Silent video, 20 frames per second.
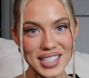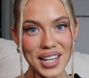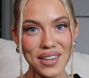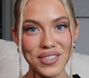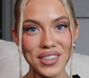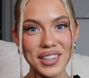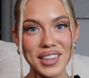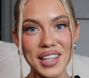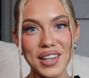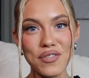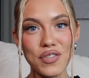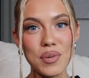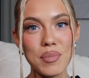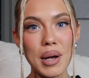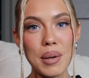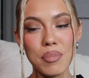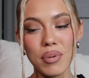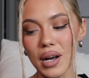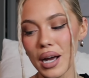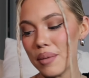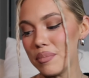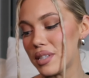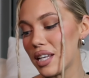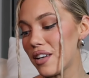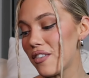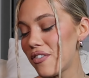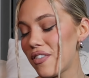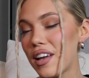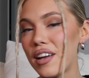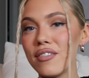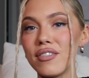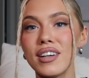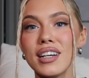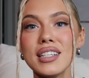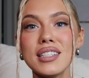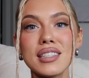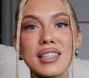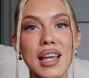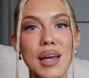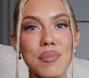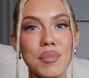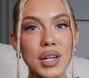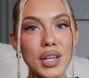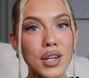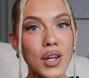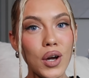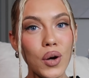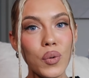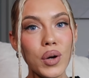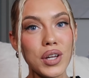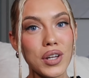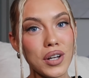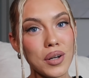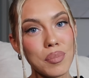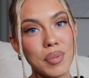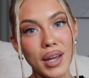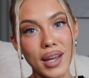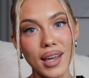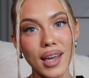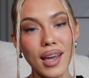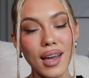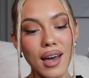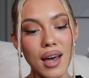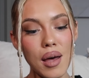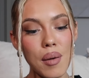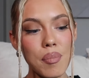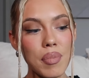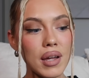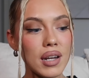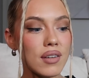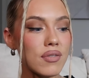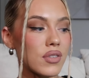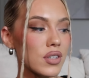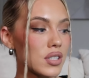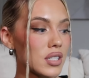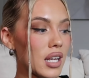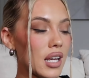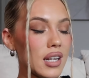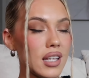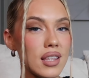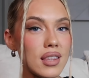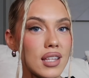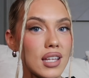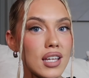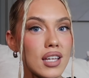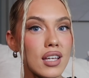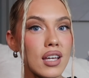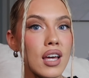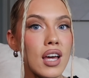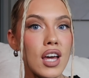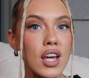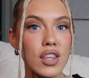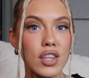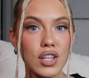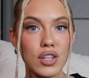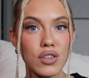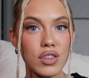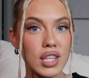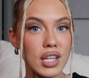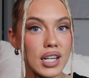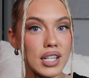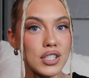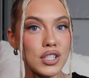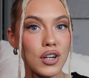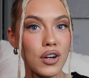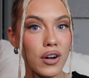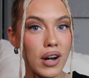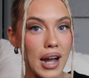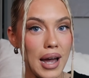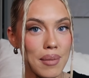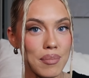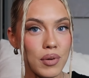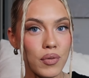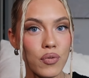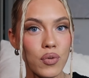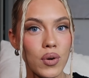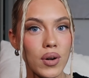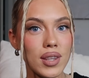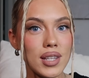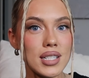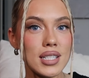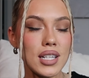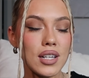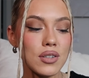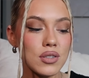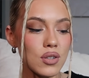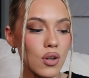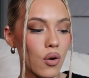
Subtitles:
everything for my Prime Day favorites. Let me know what you're picking up and if there's anything that you think I should grab before the sale's